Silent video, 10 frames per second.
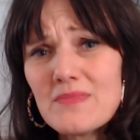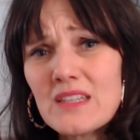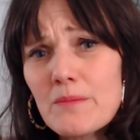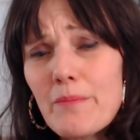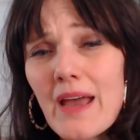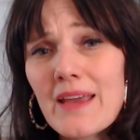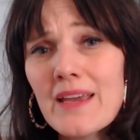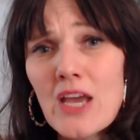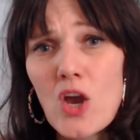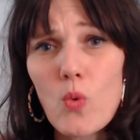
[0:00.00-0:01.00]
But
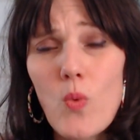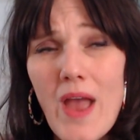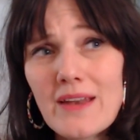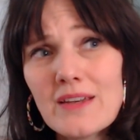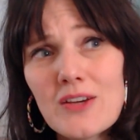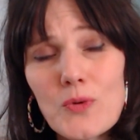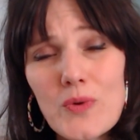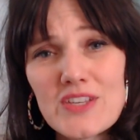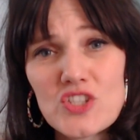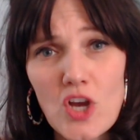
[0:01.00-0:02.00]
when we
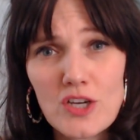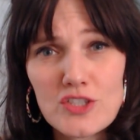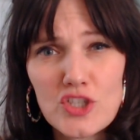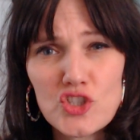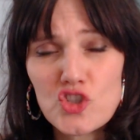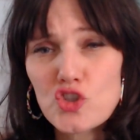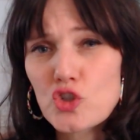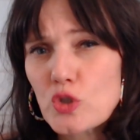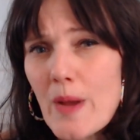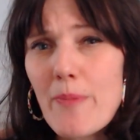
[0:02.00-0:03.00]
start to
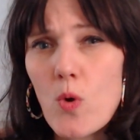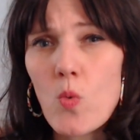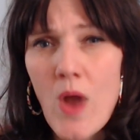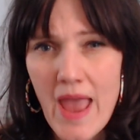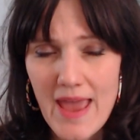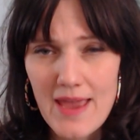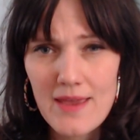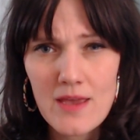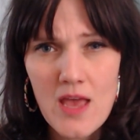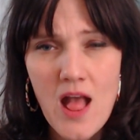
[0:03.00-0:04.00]
strip away
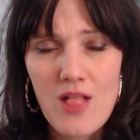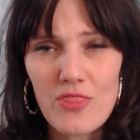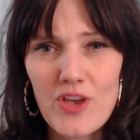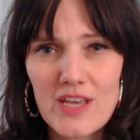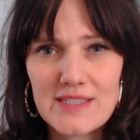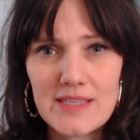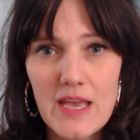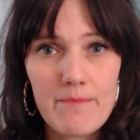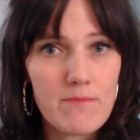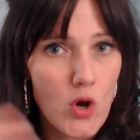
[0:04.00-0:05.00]
this
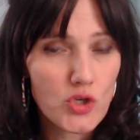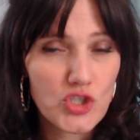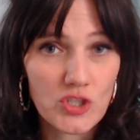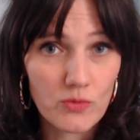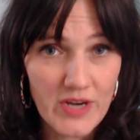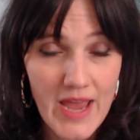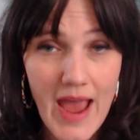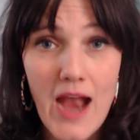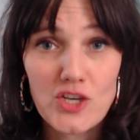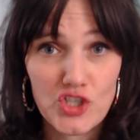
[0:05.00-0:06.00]
emotional
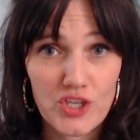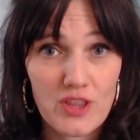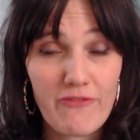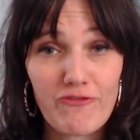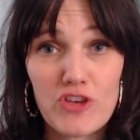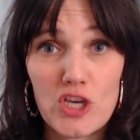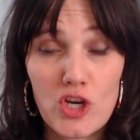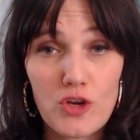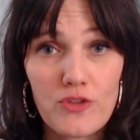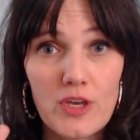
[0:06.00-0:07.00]
reaction, the
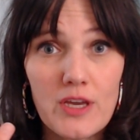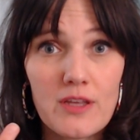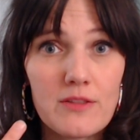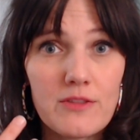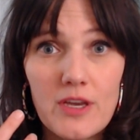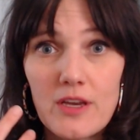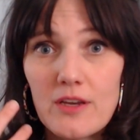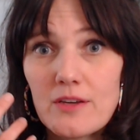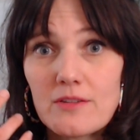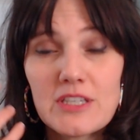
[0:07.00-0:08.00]
fear,
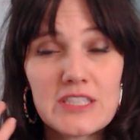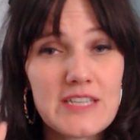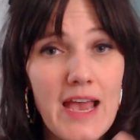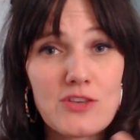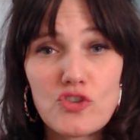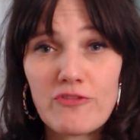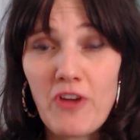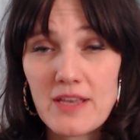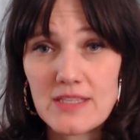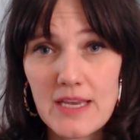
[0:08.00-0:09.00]
the
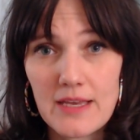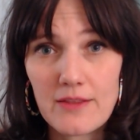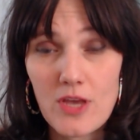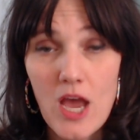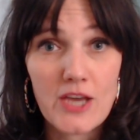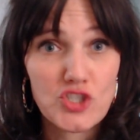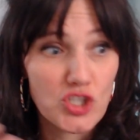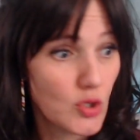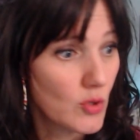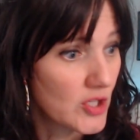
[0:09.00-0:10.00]
catastrophizing, the I should
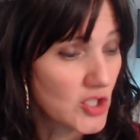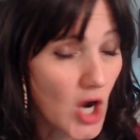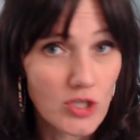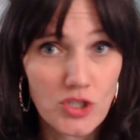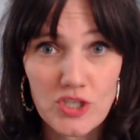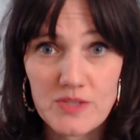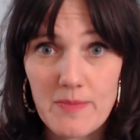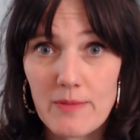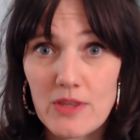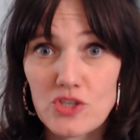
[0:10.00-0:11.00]
go to the doctor because
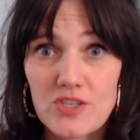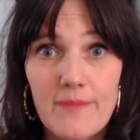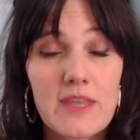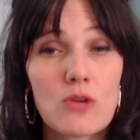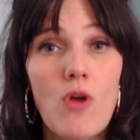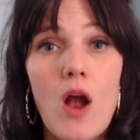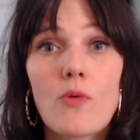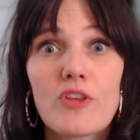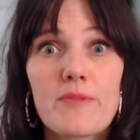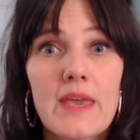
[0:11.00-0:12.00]
maybe there's something wrong
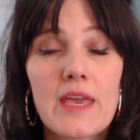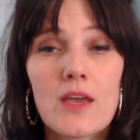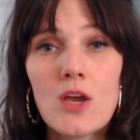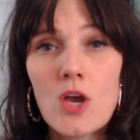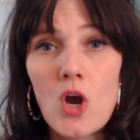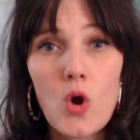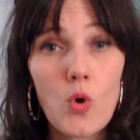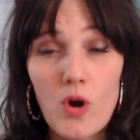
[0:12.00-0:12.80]
with me, or